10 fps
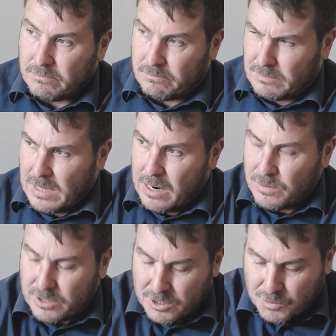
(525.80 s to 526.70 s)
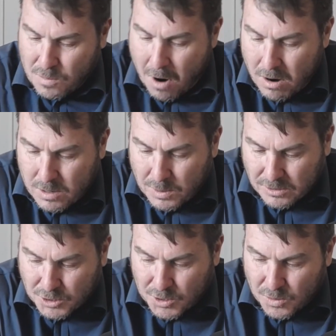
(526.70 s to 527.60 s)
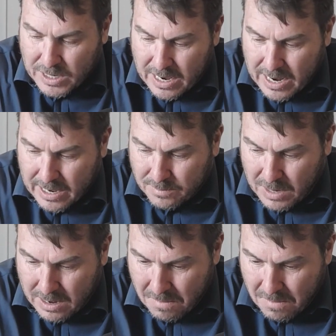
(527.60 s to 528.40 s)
And it was just remarkable to Cornelia and me,